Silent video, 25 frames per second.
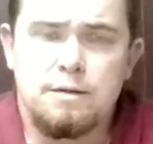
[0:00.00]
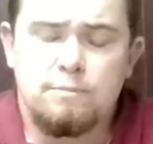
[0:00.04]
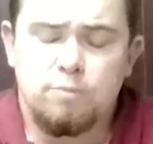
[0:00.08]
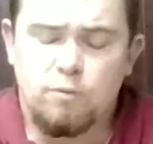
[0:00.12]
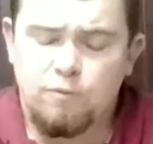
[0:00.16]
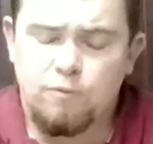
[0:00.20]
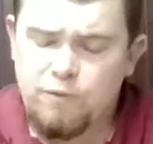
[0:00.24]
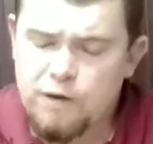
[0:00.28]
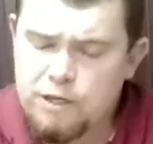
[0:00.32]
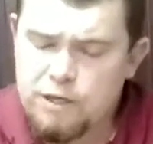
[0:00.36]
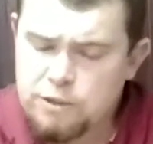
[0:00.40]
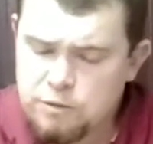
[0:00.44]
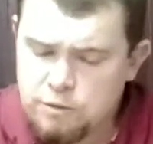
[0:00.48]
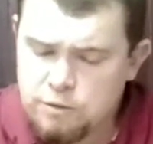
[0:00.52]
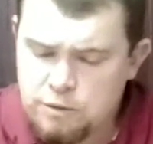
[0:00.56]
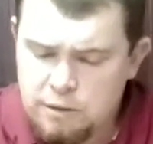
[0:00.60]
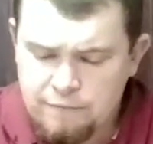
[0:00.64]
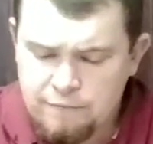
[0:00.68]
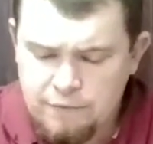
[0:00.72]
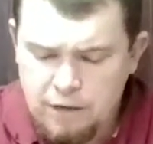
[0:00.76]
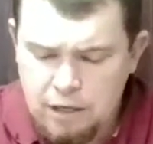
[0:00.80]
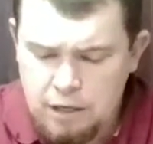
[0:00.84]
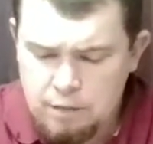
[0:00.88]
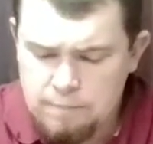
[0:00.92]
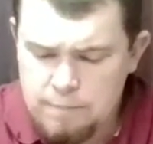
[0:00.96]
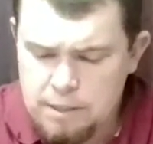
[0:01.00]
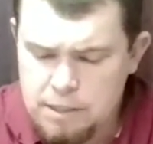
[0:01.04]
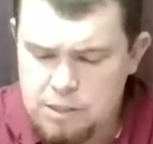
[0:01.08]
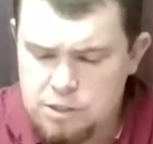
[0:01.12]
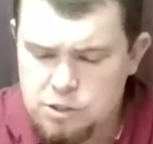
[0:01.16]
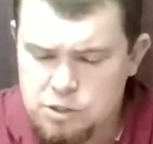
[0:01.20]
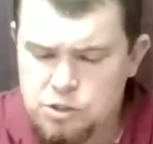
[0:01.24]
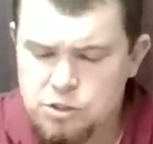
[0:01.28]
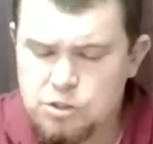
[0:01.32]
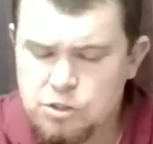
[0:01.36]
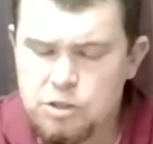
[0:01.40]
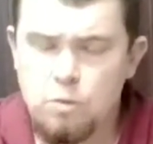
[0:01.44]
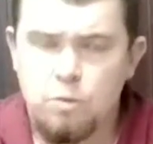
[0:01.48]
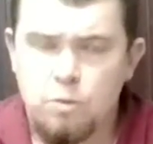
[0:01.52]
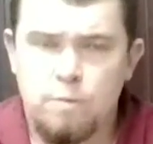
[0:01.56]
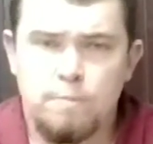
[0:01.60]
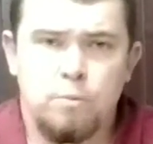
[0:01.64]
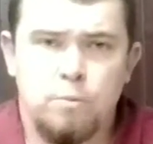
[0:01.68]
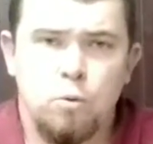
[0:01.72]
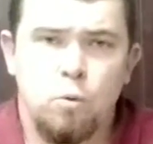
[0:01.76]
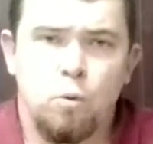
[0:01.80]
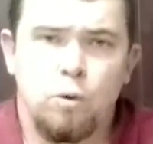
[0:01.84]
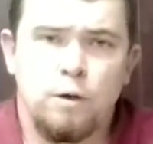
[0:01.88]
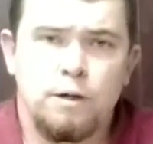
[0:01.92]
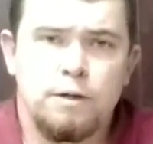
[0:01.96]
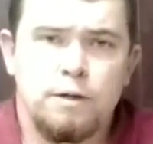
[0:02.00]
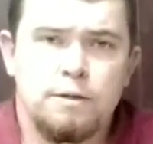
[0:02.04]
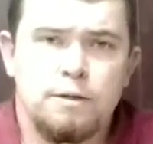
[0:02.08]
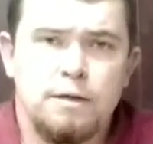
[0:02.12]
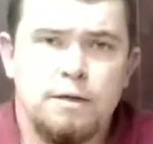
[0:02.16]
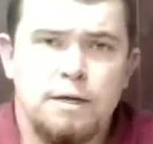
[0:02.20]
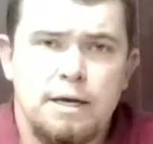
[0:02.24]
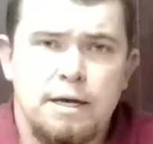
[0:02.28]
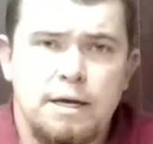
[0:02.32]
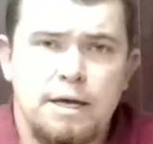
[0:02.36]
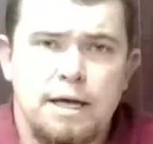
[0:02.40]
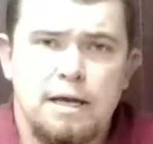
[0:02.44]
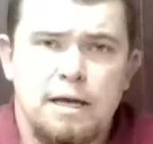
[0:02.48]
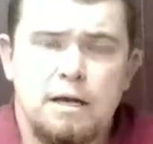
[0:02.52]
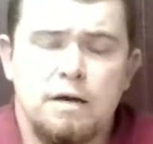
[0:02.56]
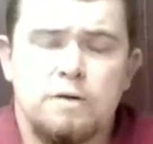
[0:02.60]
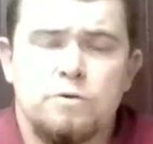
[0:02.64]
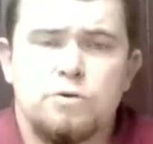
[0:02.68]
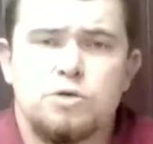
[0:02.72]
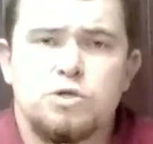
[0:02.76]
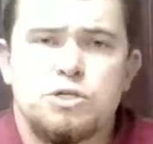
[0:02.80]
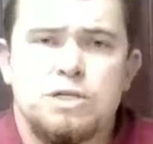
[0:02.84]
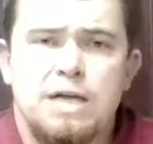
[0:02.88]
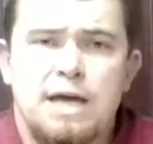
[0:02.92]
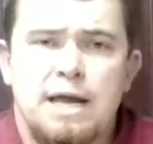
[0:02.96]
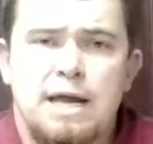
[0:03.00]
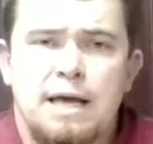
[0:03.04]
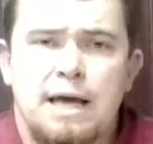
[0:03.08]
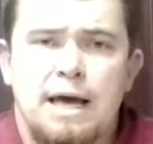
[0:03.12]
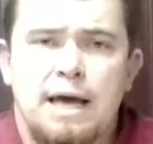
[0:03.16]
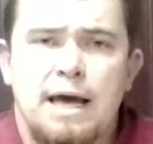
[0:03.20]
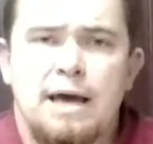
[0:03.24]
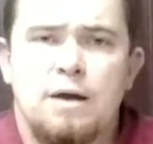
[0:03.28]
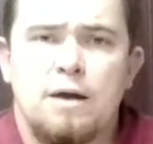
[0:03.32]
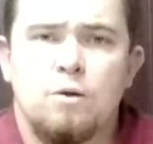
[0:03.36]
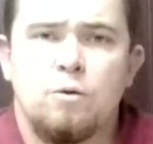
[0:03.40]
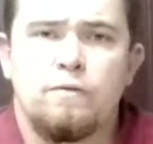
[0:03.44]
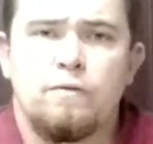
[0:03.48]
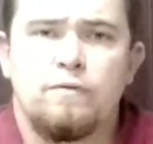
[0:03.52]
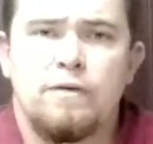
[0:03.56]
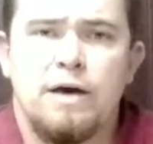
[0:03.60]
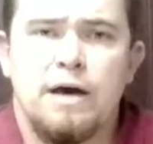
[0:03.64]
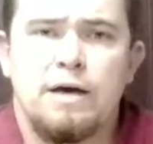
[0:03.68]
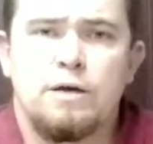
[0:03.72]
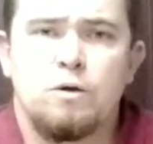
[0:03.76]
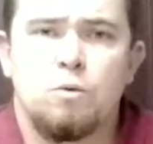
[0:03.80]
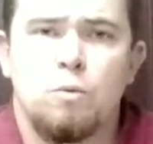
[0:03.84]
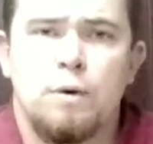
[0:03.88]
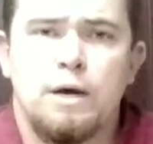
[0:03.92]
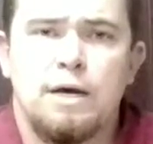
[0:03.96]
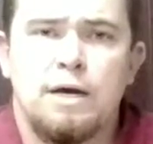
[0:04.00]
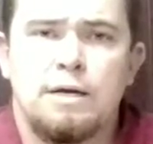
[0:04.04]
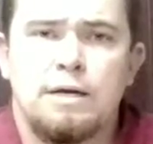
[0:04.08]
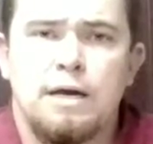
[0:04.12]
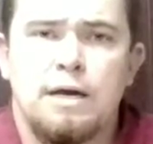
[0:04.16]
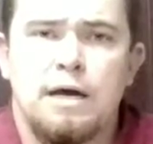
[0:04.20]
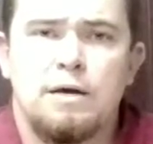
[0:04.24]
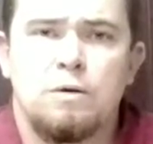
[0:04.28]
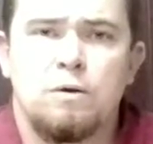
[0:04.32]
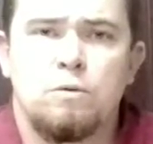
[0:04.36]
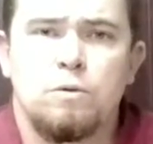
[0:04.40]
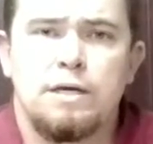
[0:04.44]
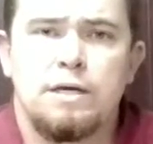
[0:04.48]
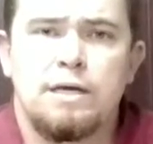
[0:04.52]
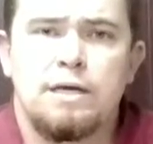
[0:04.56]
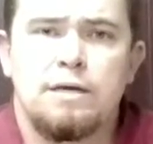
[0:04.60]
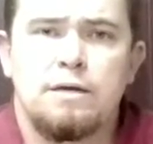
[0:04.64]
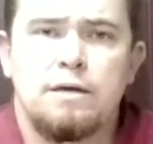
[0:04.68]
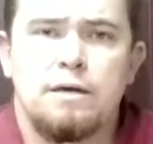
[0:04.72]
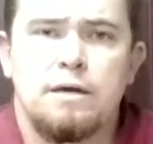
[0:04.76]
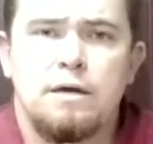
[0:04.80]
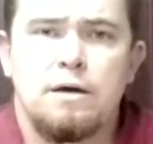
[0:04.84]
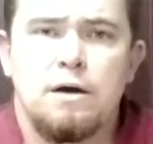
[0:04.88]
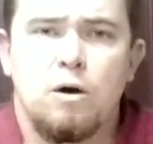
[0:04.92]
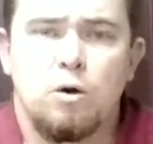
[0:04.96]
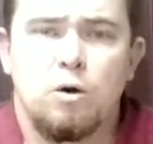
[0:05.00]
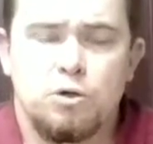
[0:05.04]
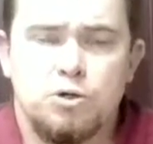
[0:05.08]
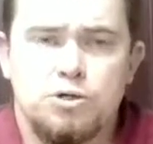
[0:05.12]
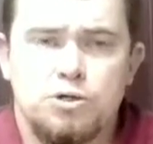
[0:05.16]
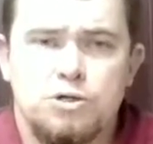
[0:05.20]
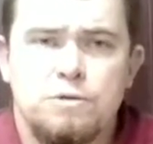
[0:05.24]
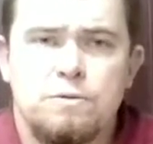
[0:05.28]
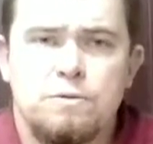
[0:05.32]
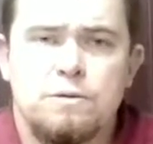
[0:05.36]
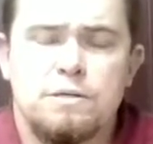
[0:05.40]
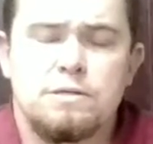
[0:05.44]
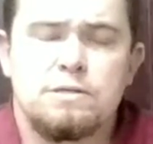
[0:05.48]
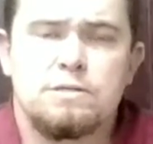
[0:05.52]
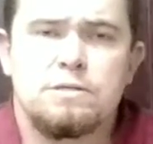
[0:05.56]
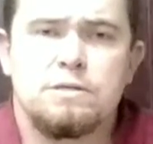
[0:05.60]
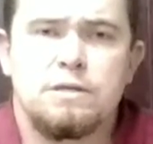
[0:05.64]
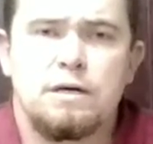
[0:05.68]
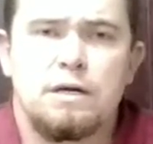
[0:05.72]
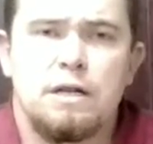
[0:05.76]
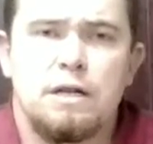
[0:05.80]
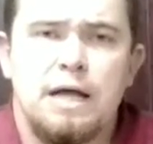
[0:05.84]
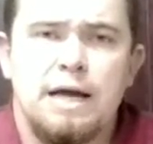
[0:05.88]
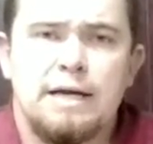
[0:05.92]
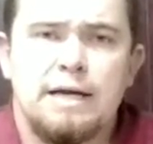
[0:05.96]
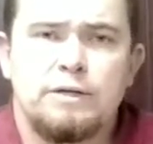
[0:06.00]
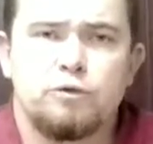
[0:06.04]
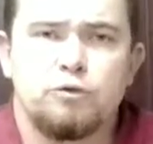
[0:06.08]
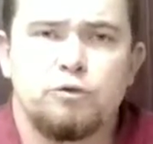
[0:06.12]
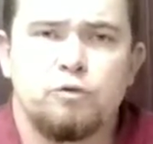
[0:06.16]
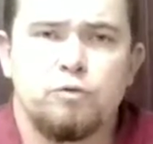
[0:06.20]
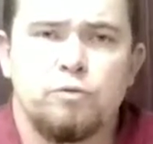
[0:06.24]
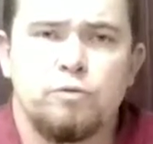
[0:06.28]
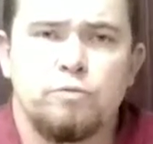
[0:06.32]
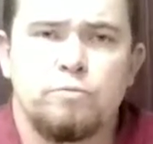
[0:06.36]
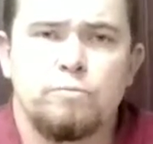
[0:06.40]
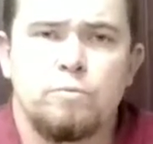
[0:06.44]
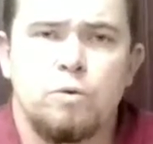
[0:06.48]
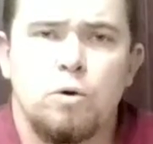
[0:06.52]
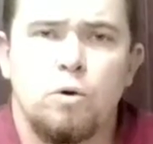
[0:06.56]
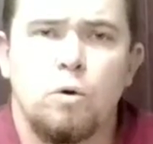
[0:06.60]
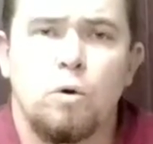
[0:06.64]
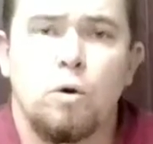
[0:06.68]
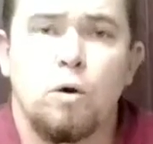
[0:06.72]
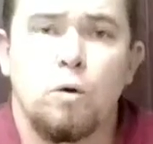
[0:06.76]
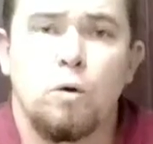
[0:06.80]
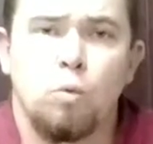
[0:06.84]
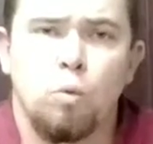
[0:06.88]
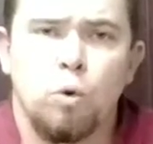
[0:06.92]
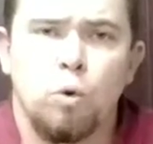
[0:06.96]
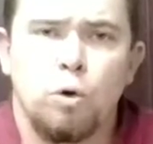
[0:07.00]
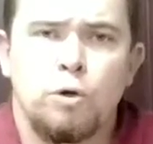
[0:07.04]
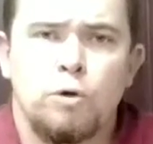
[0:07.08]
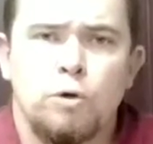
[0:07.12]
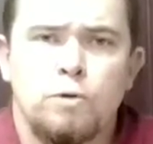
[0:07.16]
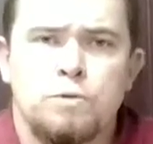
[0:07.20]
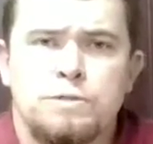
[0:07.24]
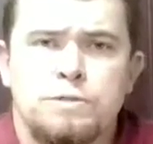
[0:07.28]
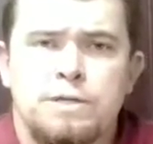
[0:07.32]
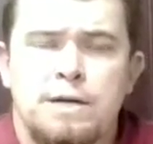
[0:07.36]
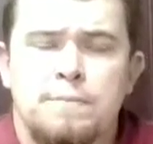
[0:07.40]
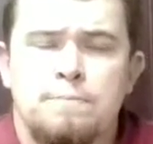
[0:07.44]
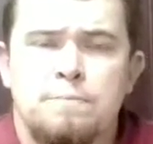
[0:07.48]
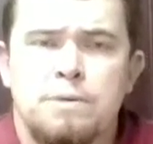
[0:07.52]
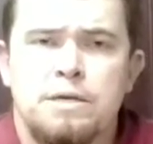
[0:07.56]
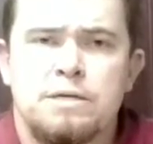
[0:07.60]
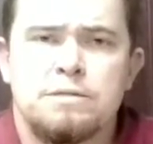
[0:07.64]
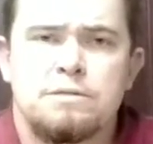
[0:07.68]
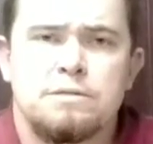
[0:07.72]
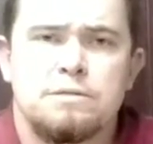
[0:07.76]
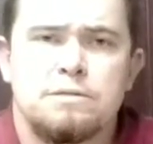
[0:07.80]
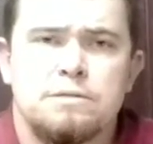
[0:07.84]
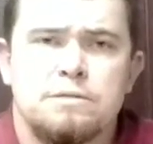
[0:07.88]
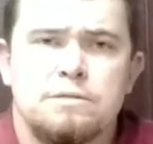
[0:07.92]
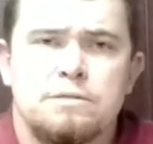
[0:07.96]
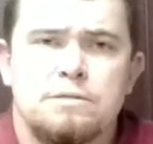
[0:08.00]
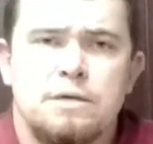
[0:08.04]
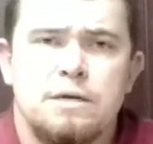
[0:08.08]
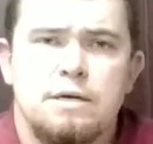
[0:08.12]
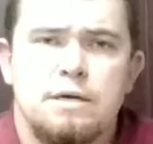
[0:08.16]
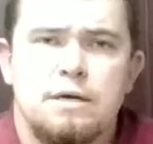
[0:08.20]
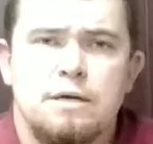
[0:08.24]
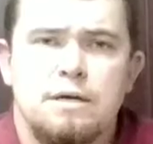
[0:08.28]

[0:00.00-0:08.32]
Professional development is so important in understanding how to evaluate not only our students in the classroom or our workers in a business,